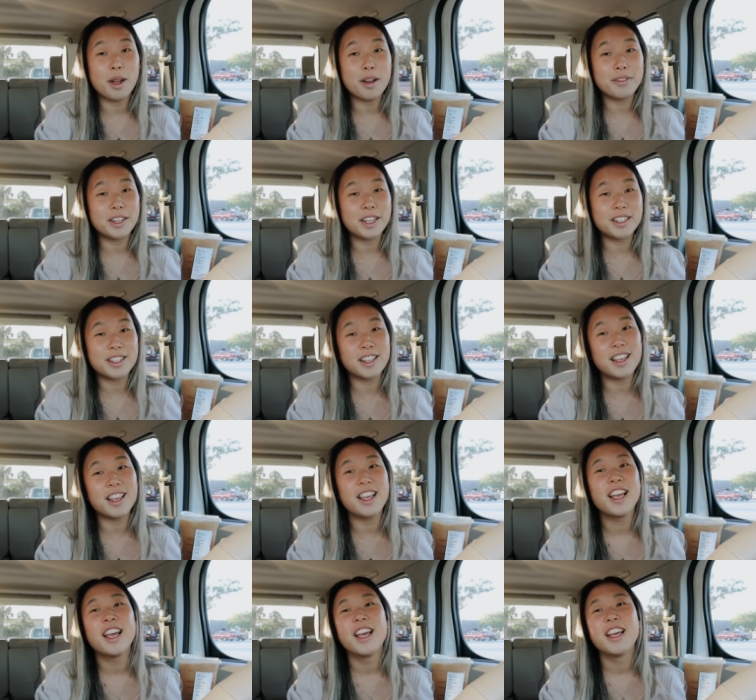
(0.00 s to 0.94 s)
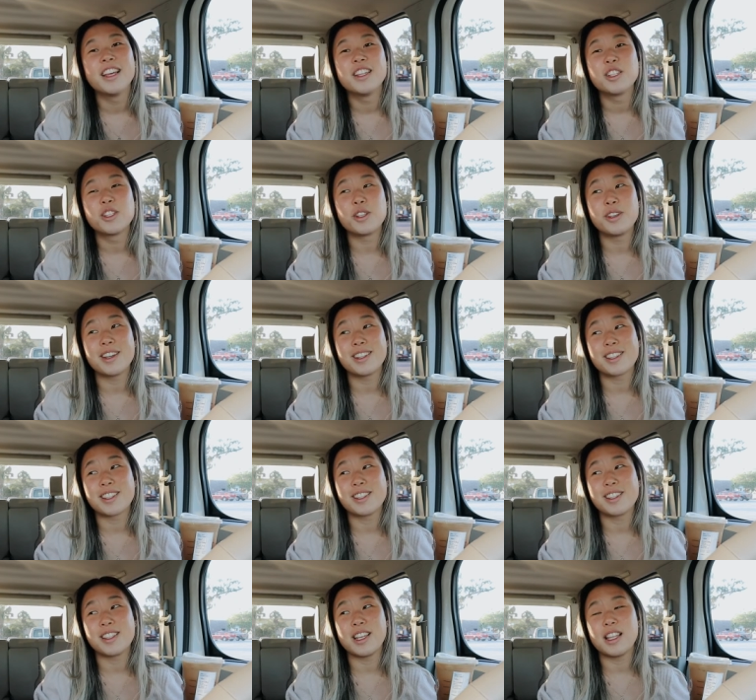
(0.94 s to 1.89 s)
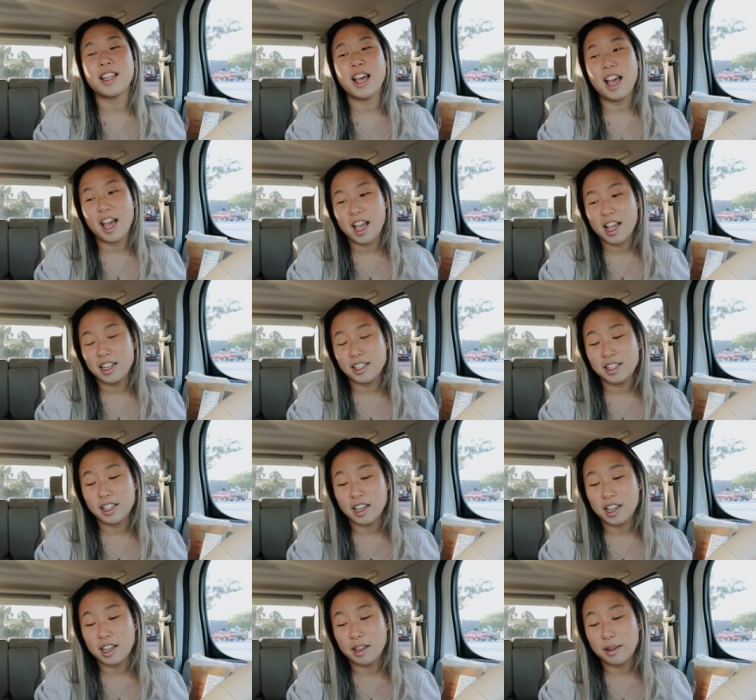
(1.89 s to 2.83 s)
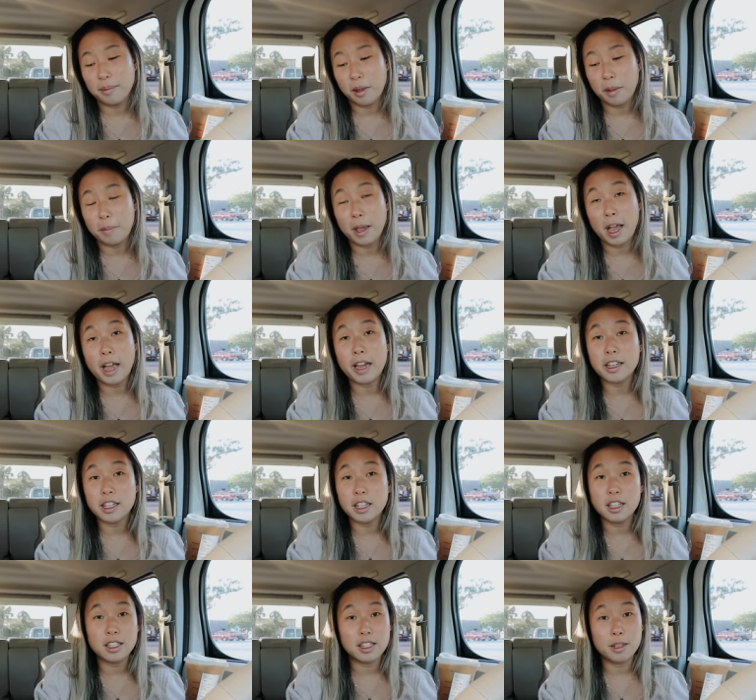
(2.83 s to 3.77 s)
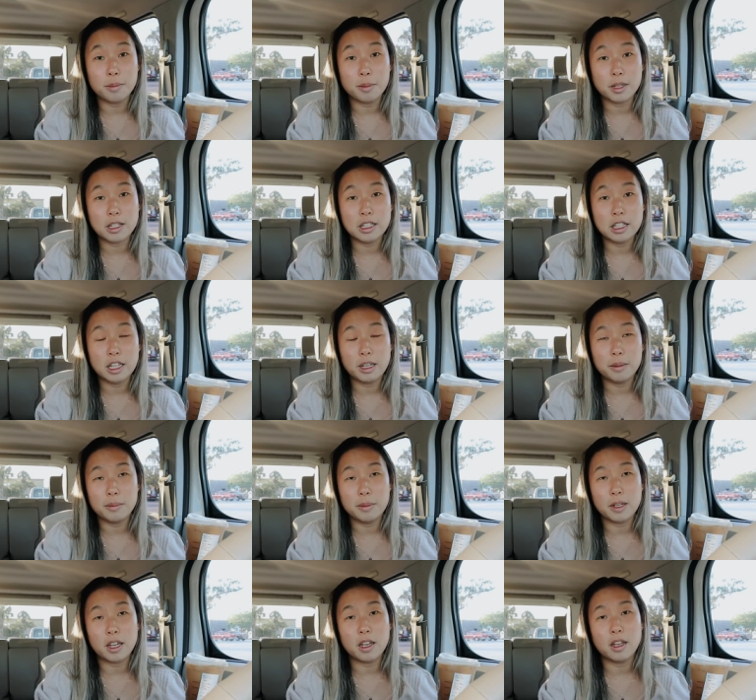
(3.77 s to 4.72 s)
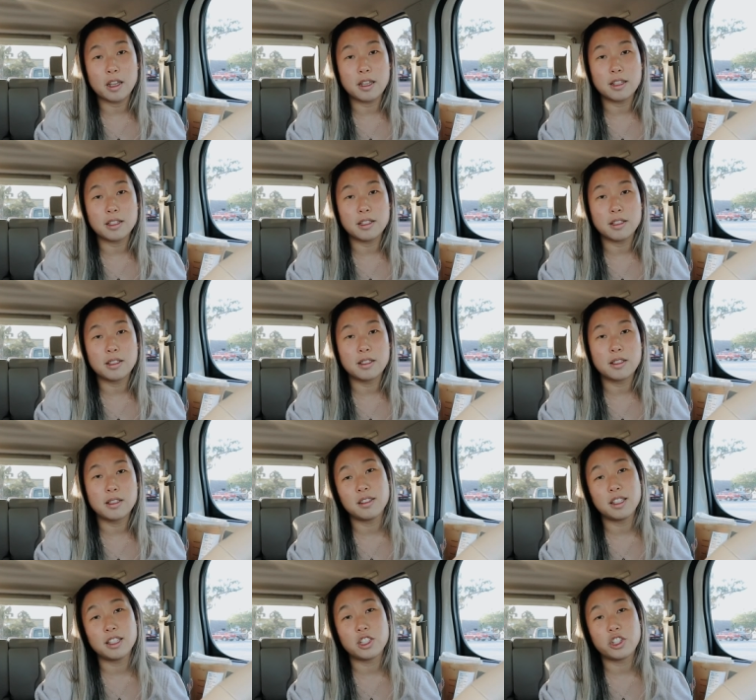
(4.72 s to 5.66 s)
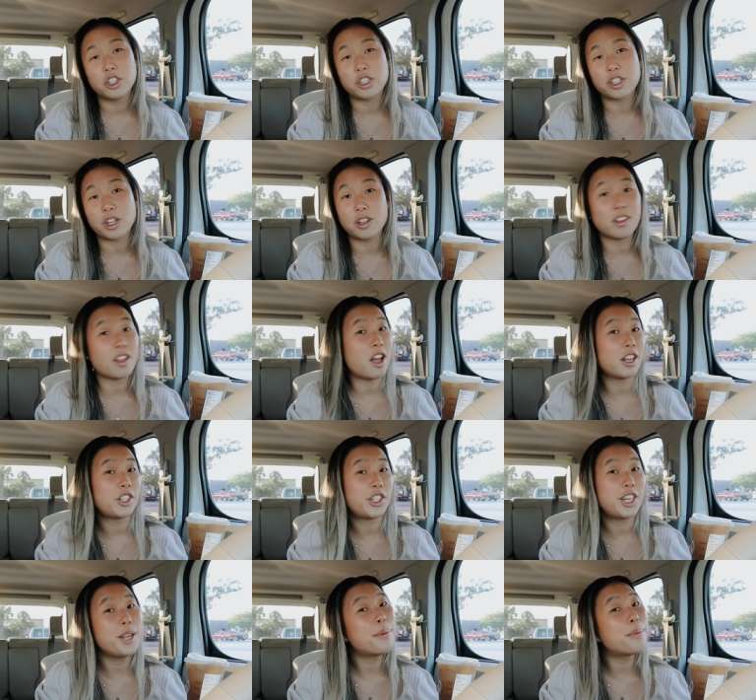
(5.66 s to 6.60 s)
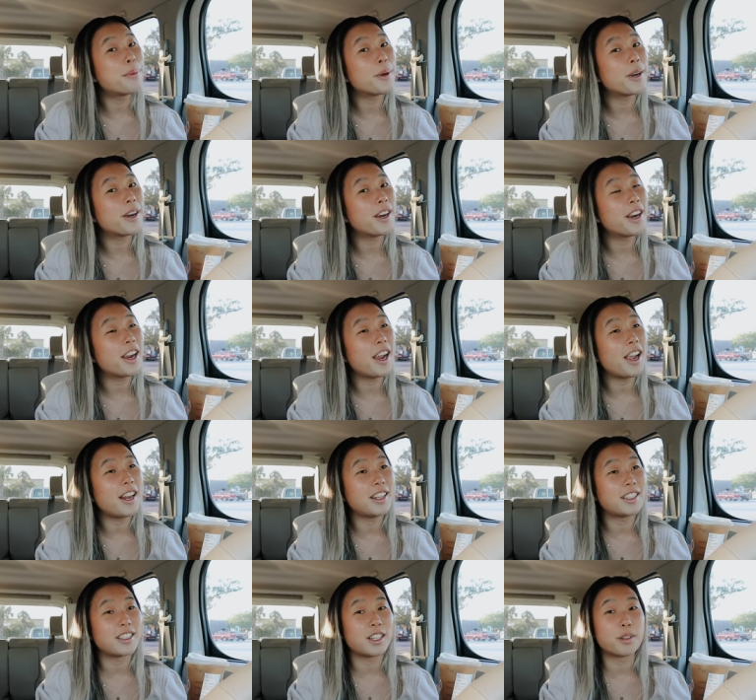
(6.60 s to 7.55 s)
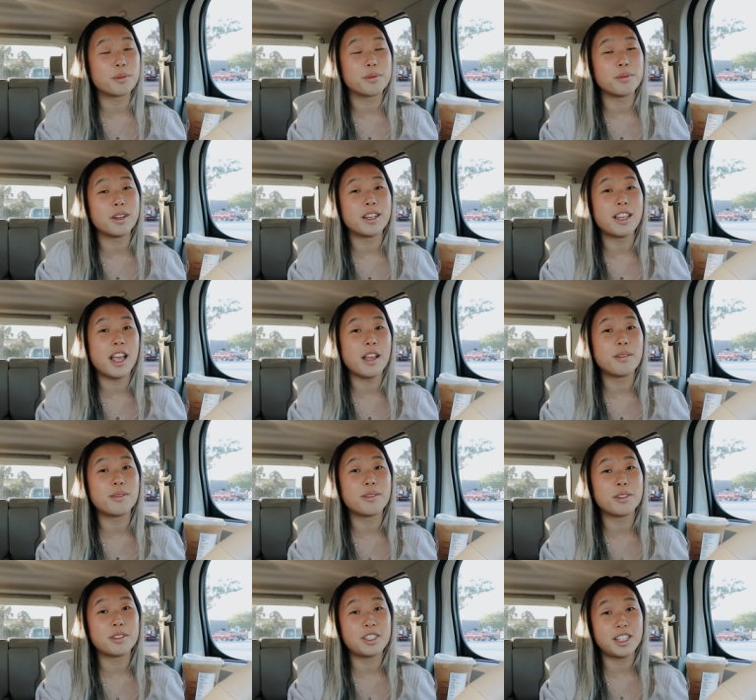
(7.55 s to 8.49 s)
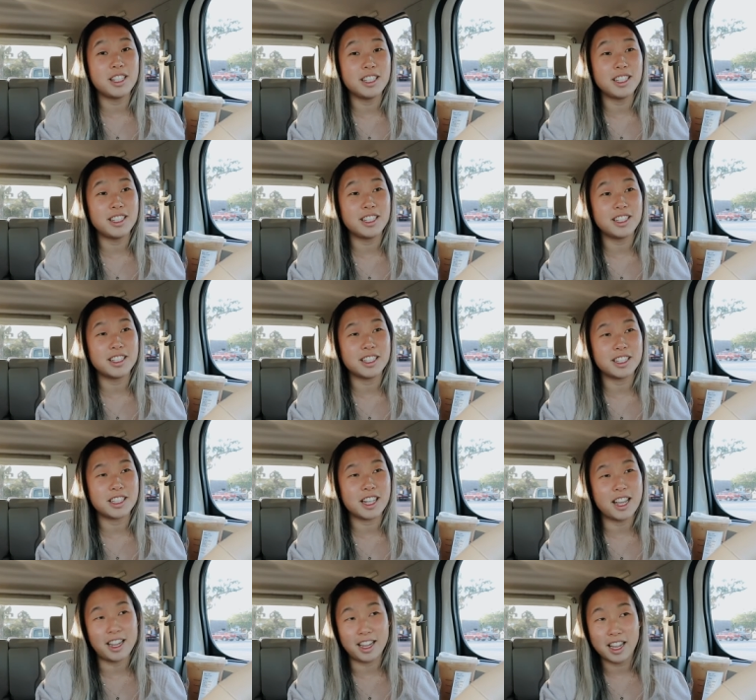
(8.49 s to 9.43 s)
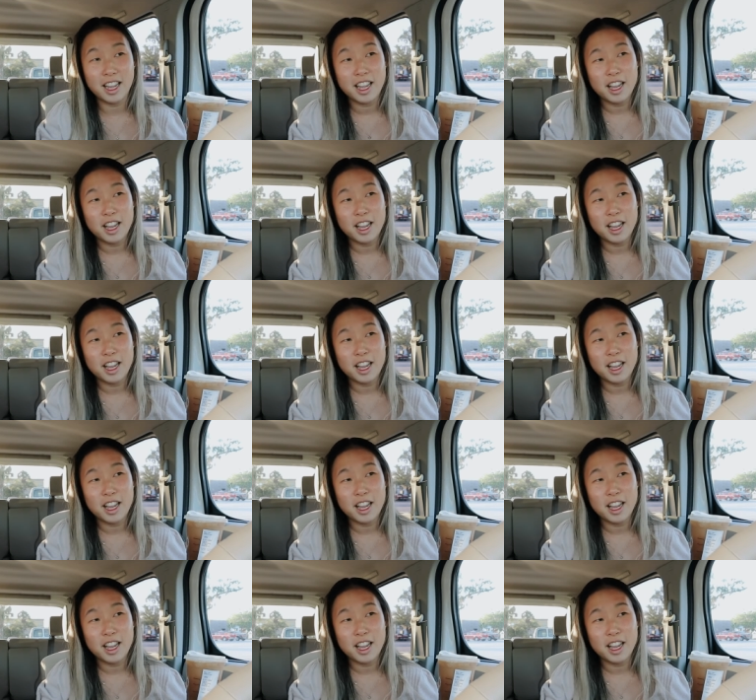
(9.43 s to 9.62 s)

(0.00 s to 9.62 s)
obviously so you guys can see that. Um, I pack it typically because it's just a lot cheaper and it's like, again, routine and like